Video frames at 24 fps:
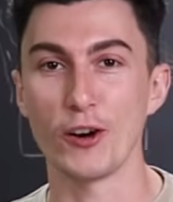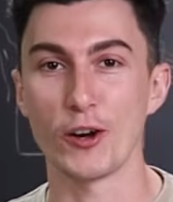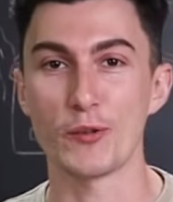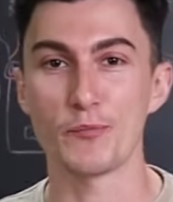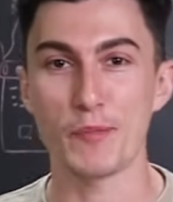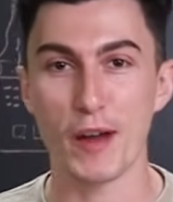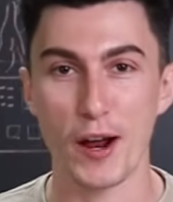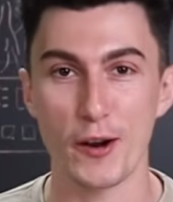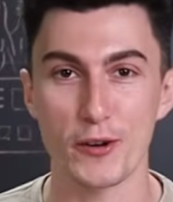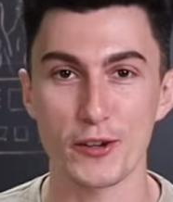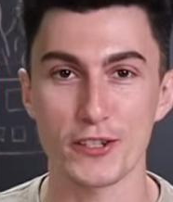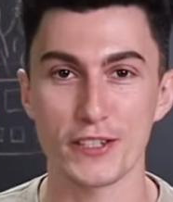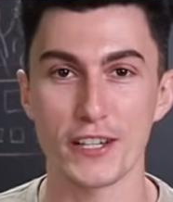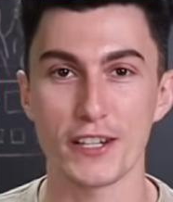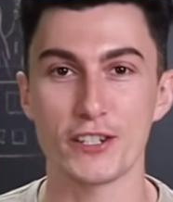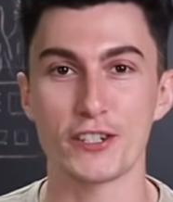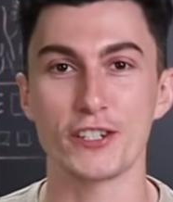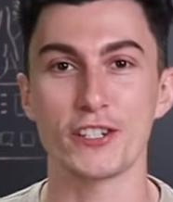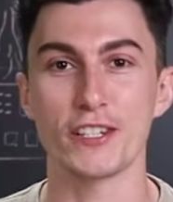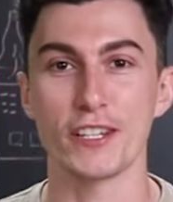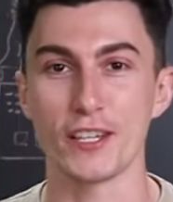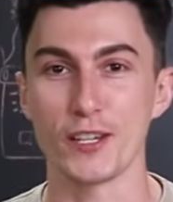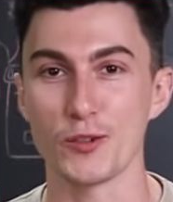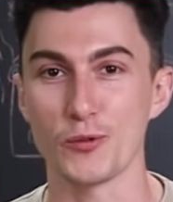on power
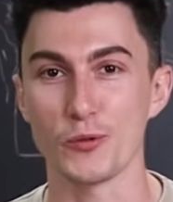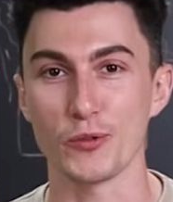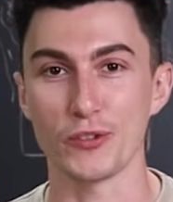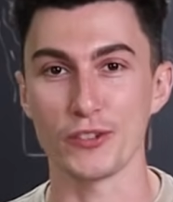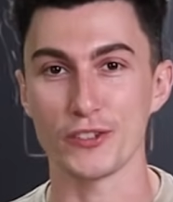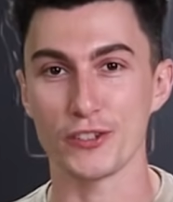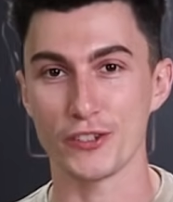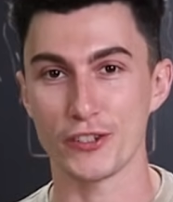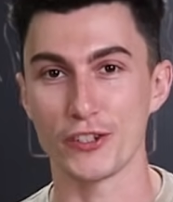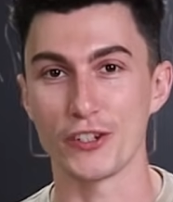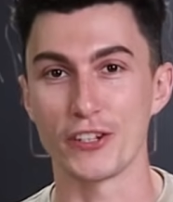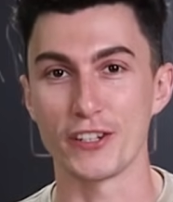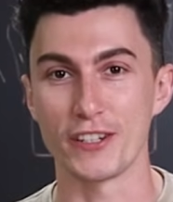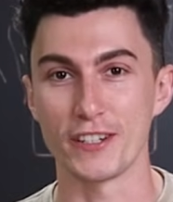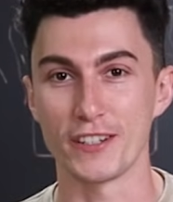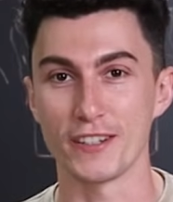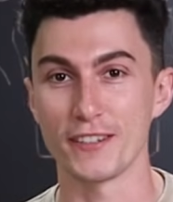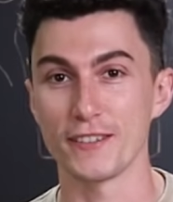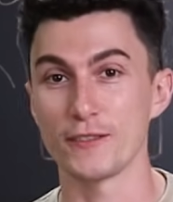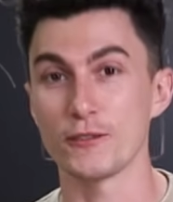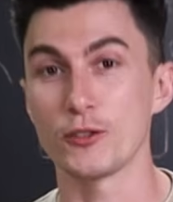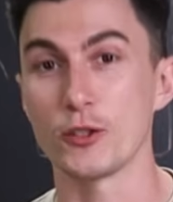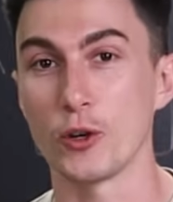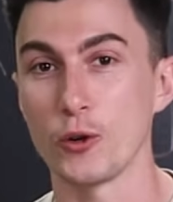station equals good.
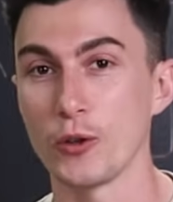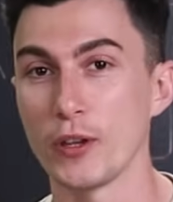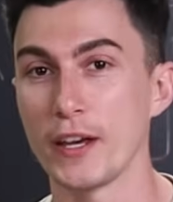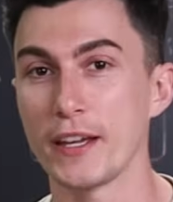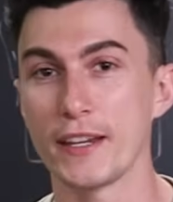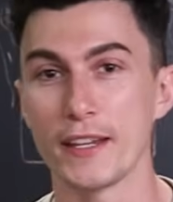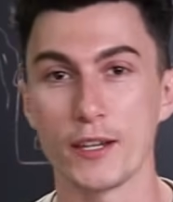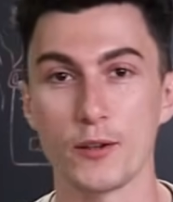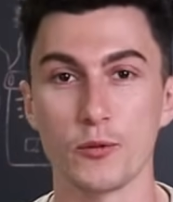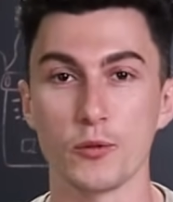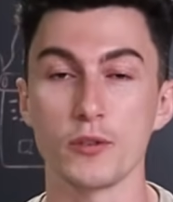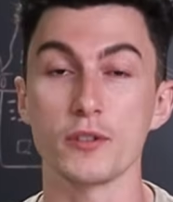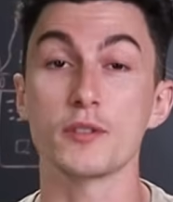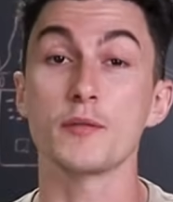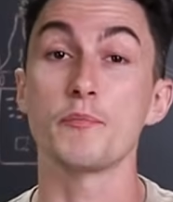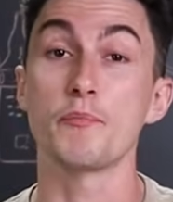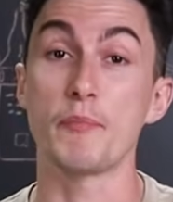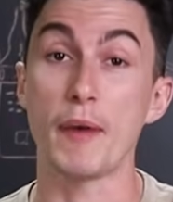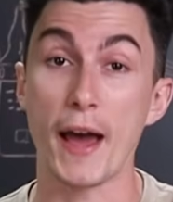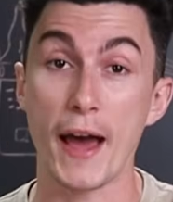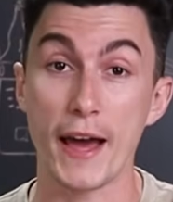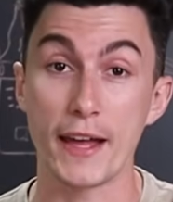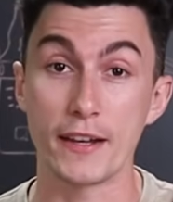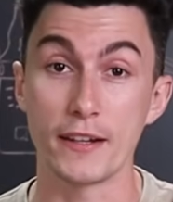No light equals
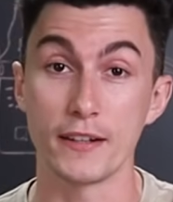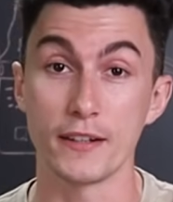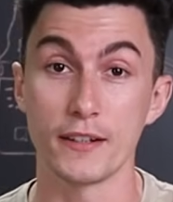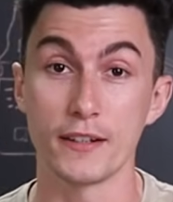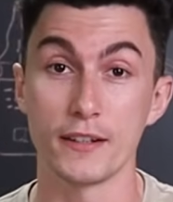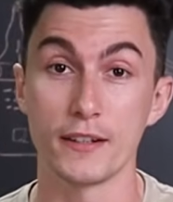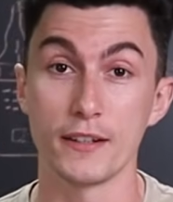bad.